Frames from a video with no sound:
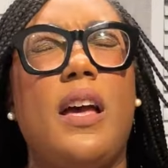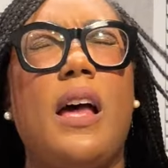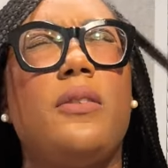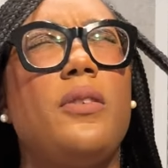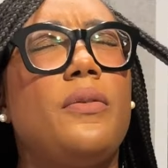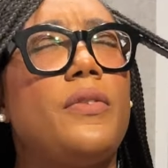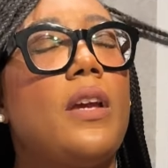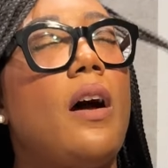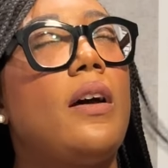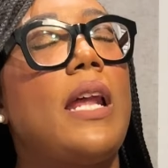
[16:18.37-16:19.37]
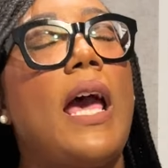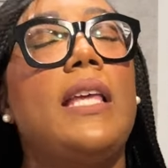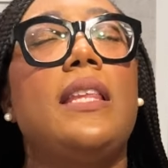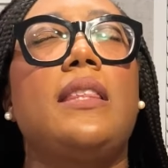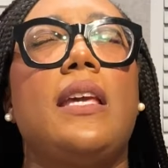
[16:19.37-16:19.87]
I don't know if y'all, and I
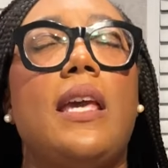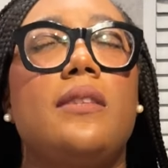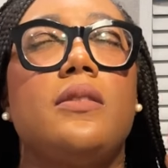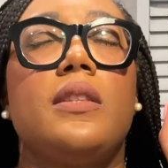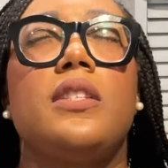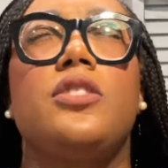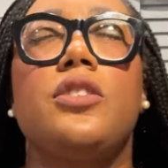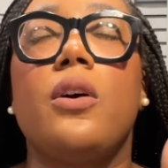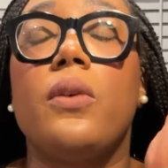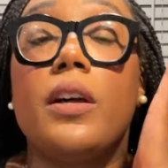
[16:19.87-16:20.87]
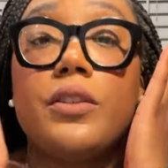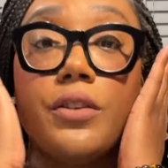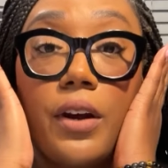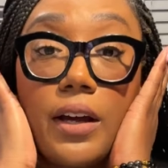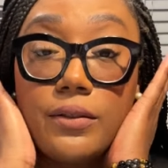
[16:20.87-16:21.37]
hate that they canceled this show,
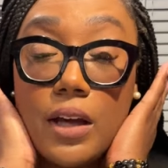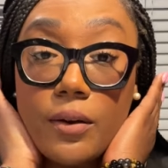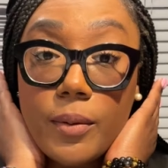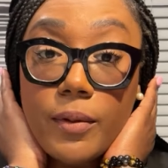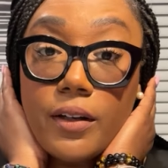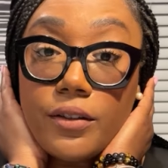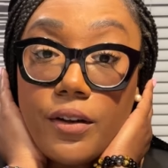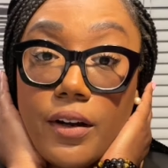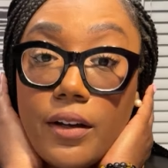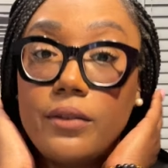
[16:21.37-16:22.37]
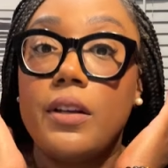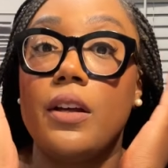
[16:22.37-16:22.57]
Underground. Y'all remember Underground?